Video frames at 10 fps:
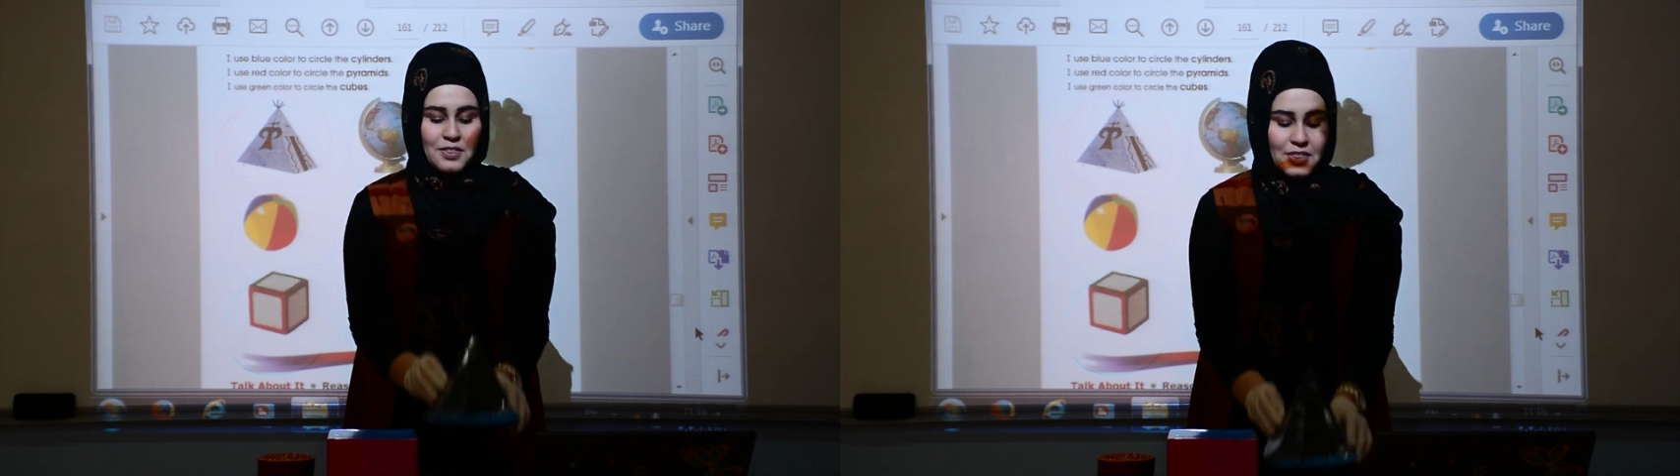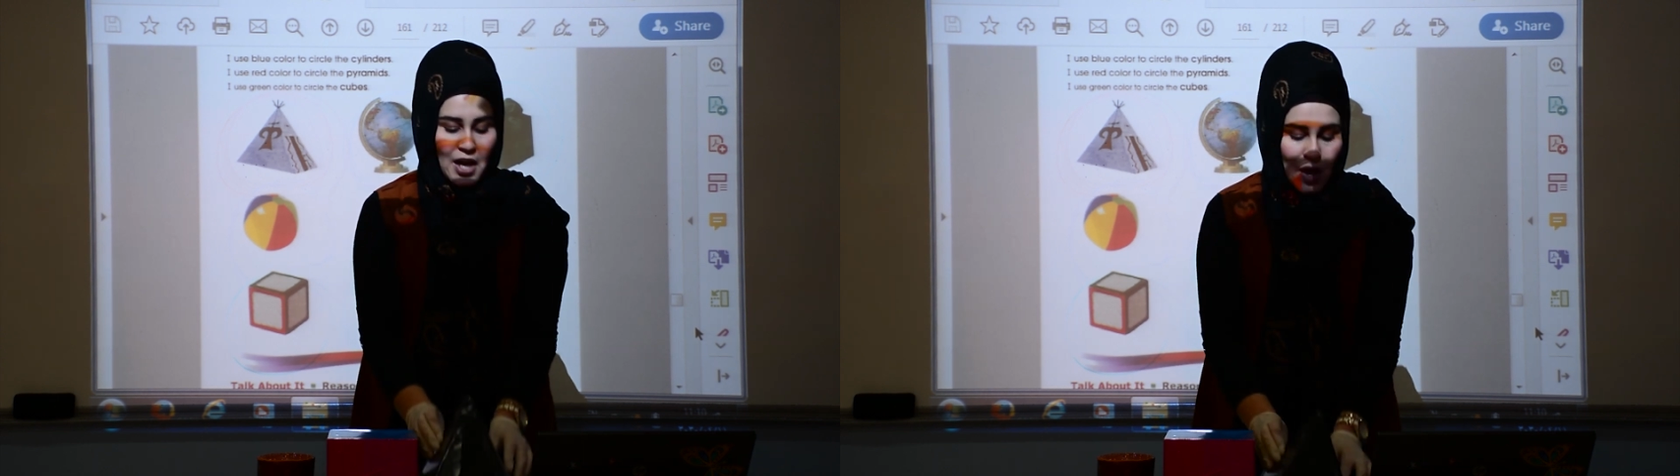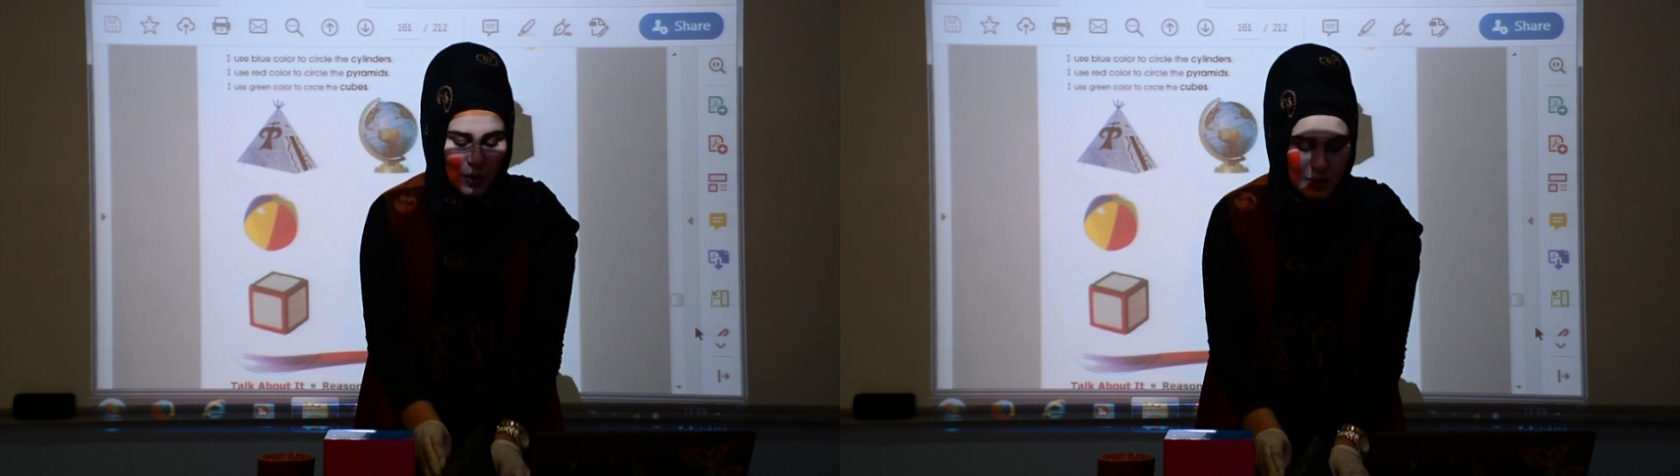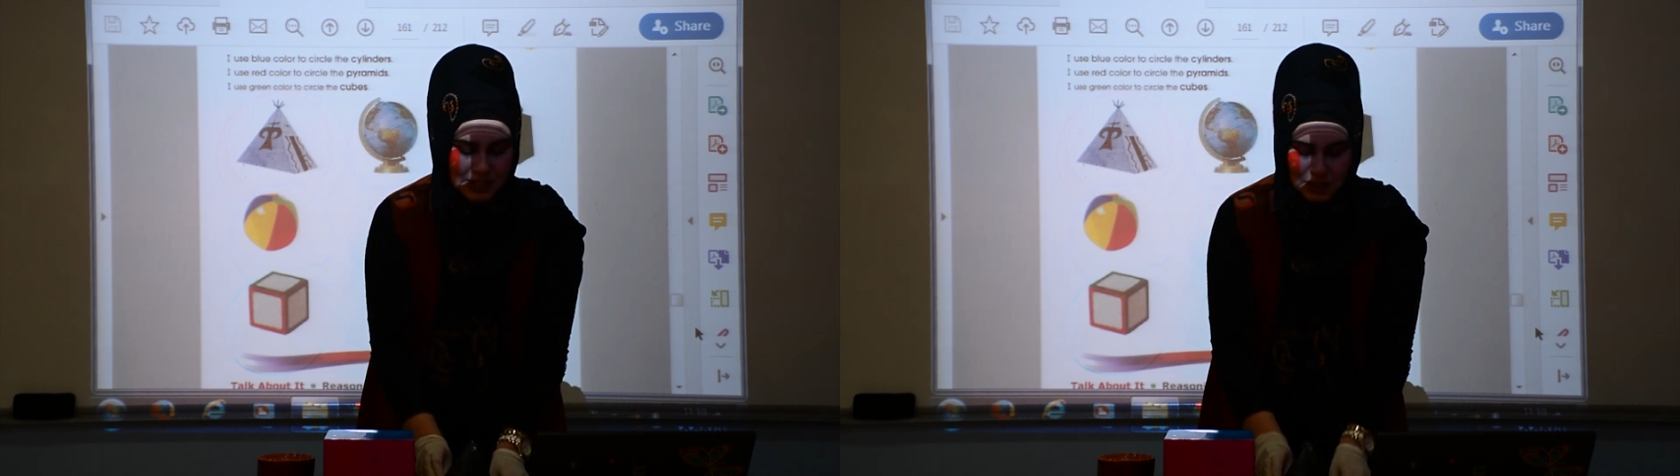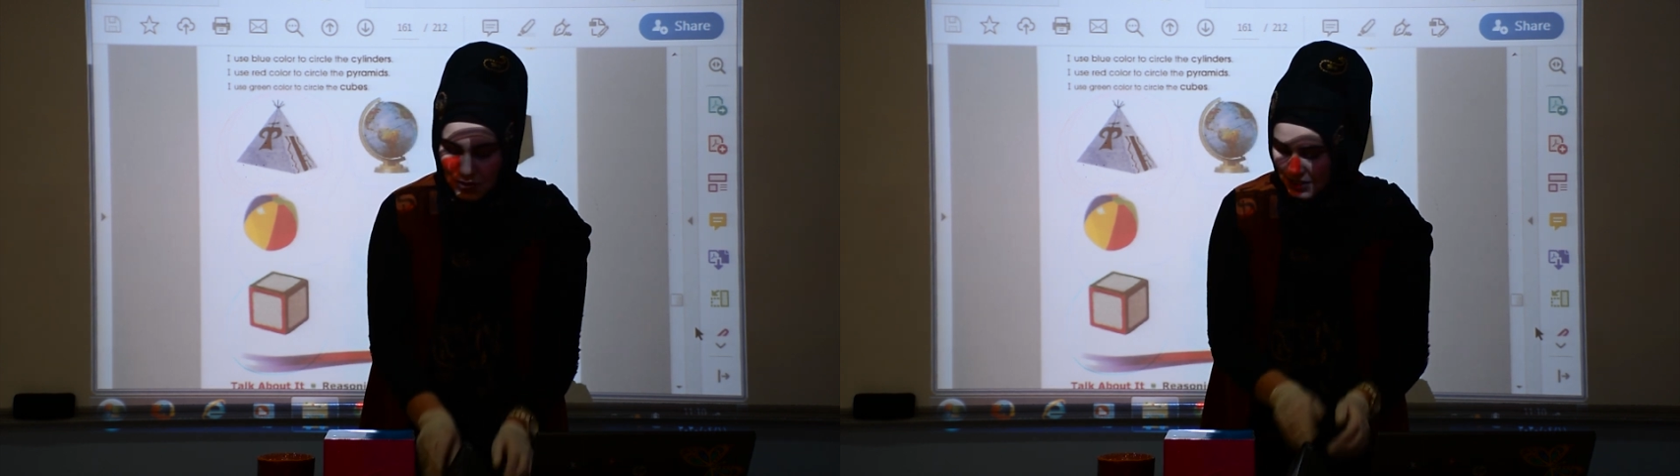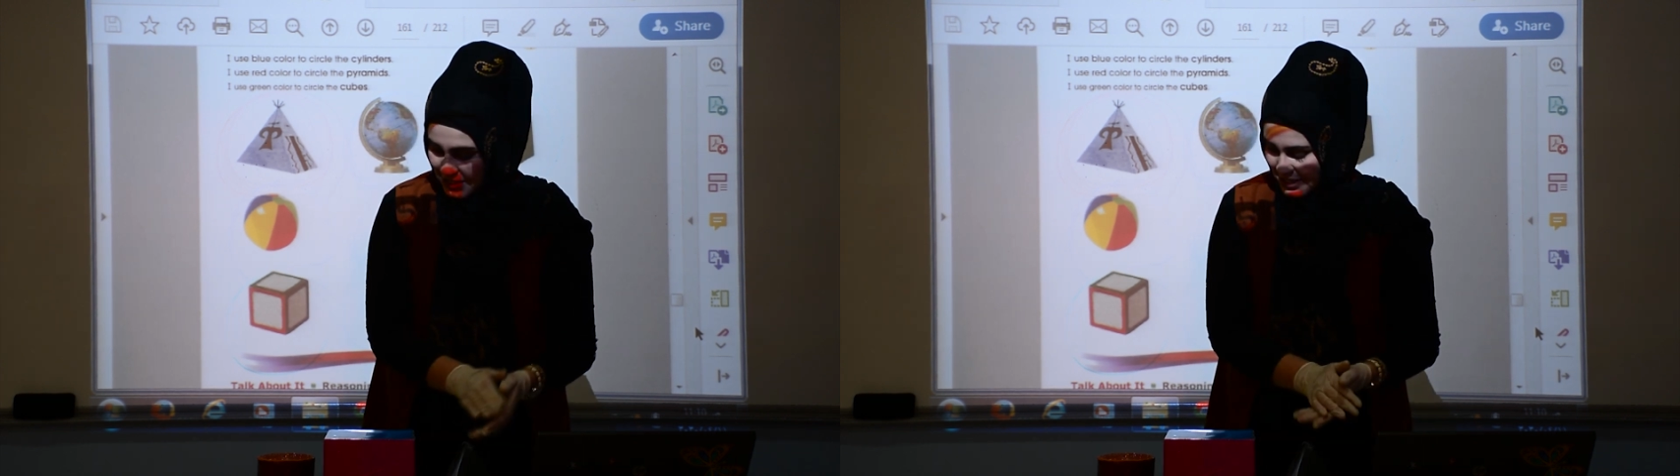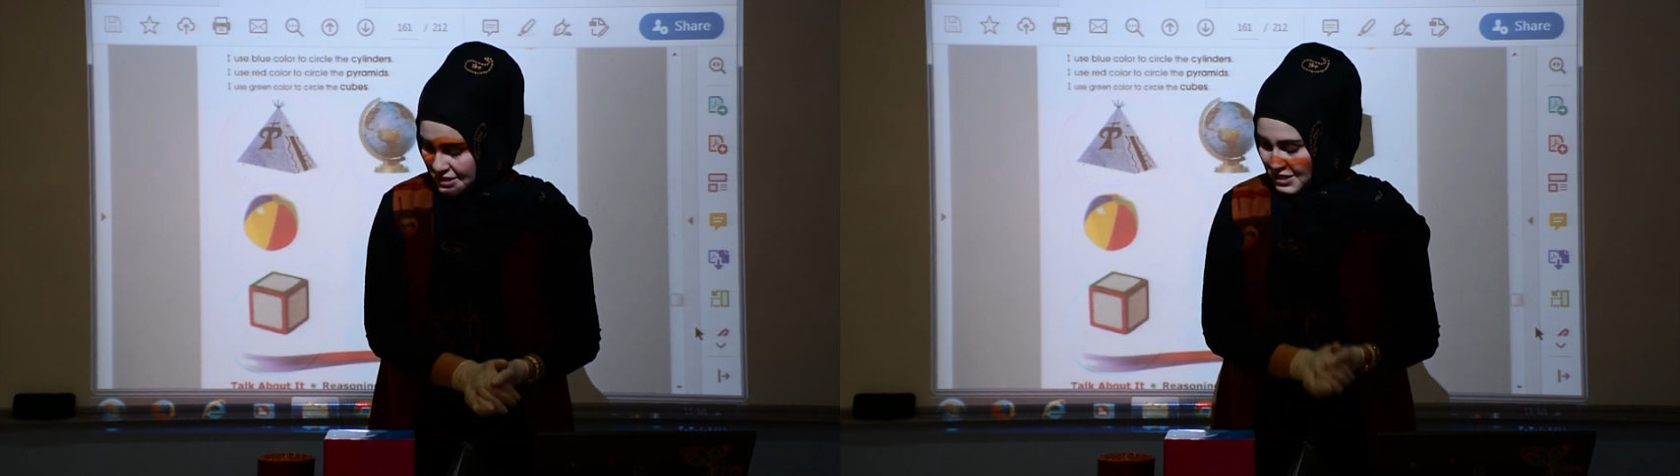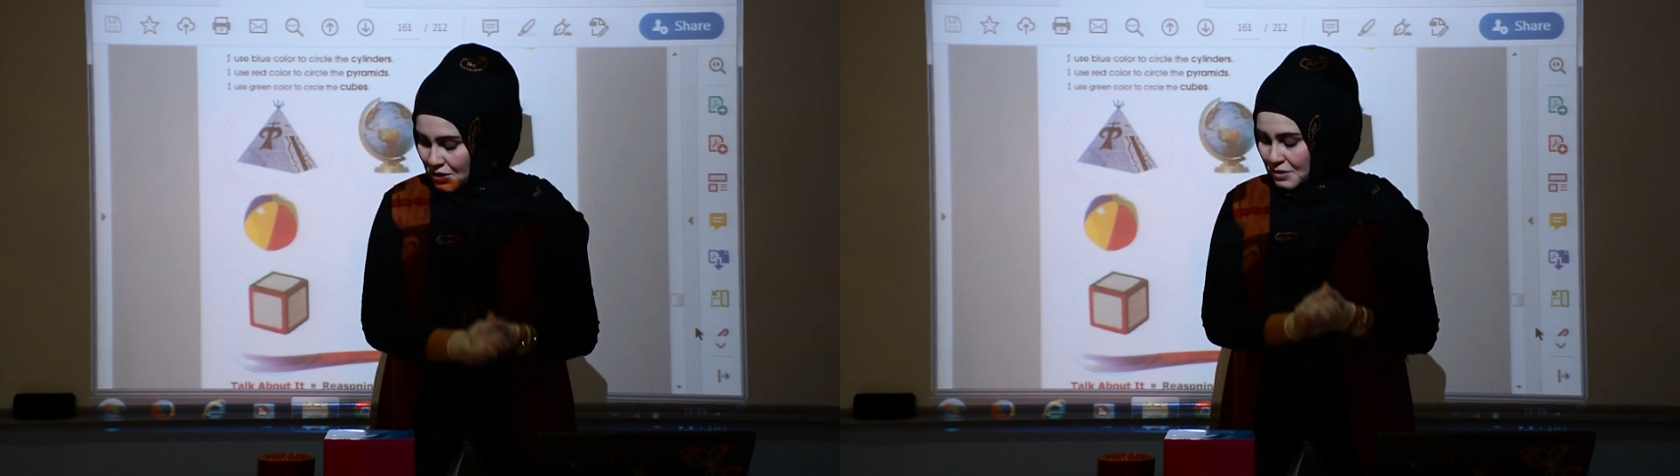Now students,